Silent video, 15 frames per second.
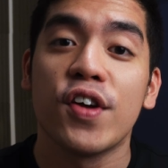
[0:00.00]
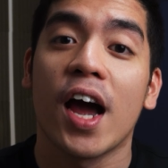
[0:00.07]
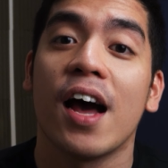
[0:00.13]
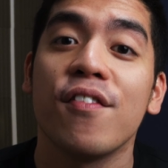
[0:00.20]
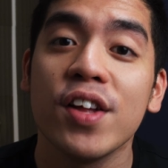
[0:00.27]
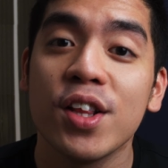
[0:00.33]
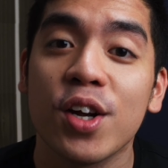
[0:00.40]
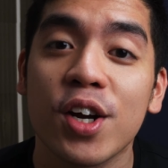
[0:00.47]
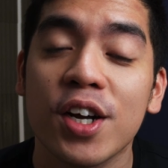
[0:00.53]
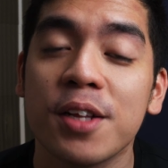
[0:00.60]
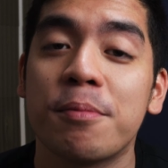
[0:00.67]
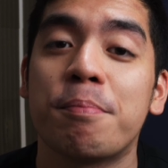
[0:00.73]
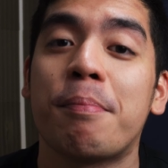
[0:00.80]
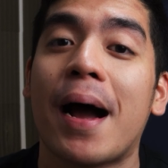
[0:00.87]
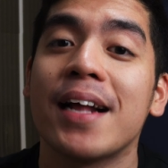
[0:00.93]
you haven't
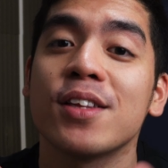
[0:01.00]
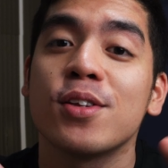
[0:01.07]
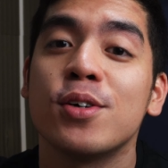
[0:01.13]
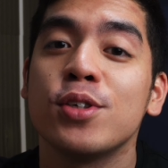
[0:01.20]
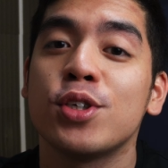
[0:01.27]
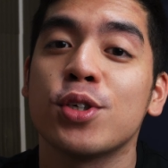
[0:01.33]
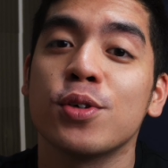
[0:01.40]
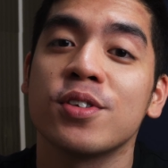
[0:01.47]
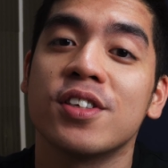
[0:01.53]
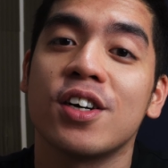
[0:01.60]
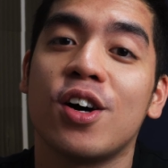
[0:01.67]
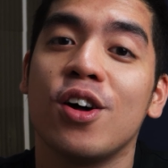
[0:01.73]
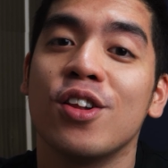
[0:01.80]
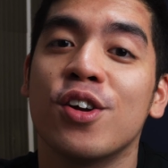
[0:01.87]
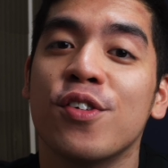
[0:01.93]
heard, Pantone chose the
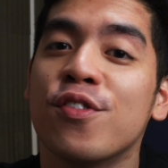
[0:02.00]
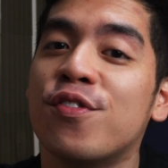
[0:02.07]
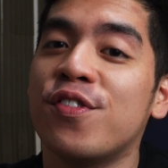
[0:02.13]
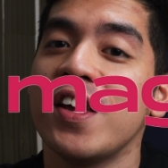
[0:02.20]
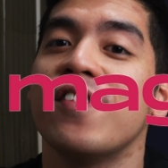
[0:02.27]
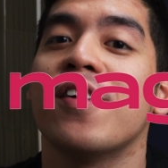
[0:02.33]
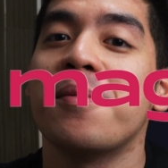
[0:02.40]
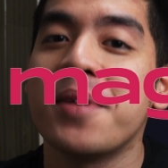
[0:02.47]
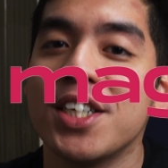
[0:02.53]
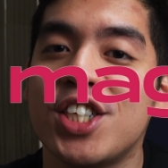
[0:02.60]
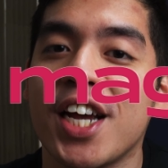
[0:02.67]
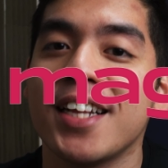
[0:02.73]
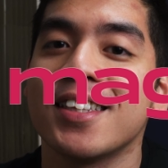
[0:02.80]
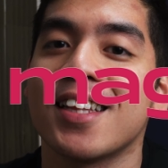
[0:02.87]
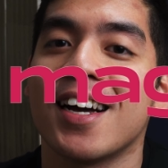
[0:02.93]
color Viva
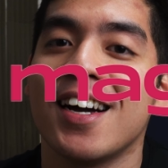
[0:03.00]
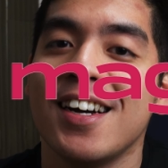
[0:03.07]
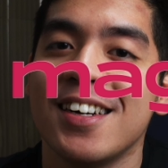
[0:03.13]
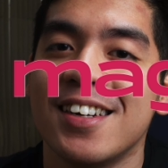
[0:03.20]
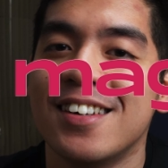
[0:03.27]
Magenta.